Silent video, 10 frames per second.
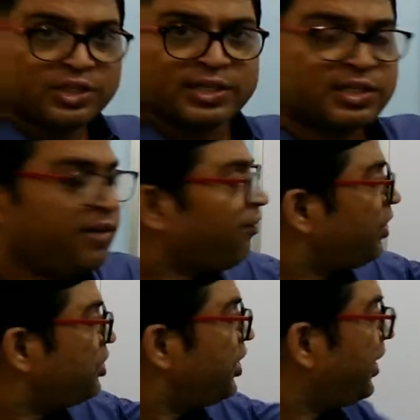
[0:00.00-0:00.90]
You just
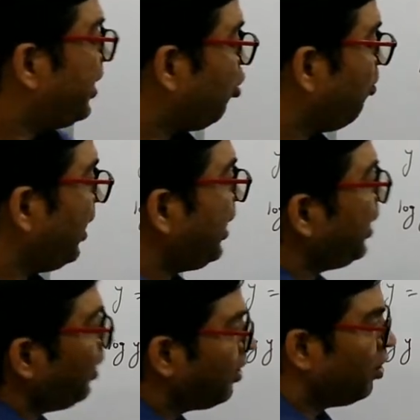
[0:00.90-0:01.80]
differentiate the
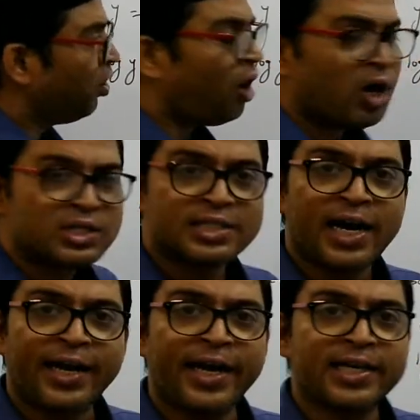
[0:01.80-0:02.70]
numerator, log
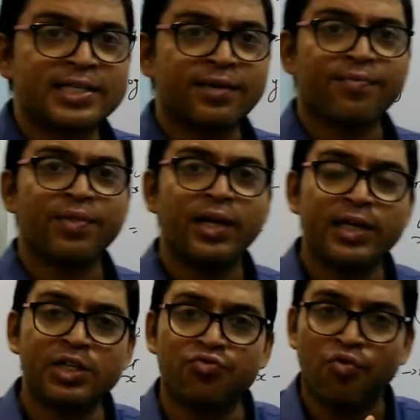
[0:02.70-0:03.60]
sin x.
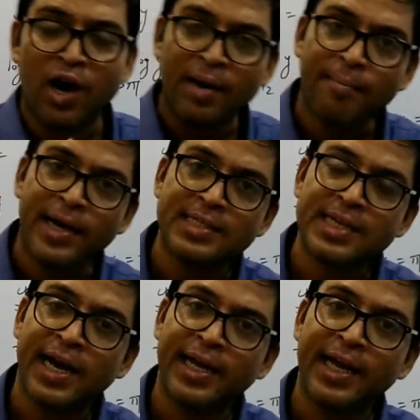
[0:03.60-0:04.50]
It is 1
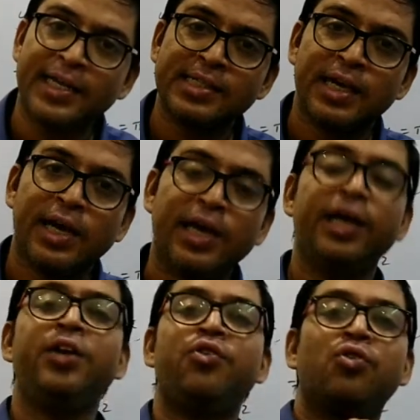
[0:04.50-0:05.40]
by sin x
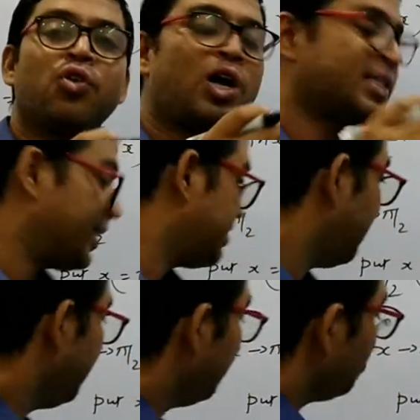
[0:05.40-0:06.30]
into cos x.